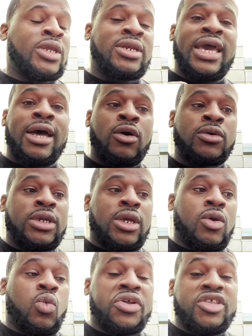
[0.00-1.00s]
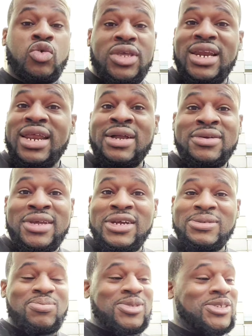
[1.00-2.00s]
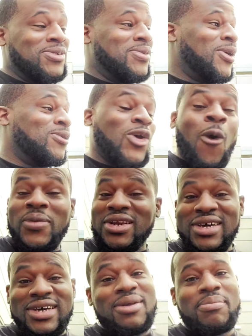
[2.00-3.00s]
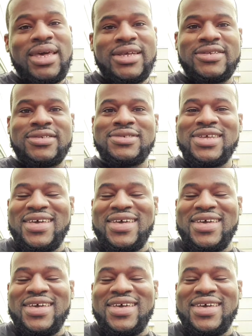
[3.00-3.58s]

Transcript: Now, when you get out there, you know, don't be looking a mess.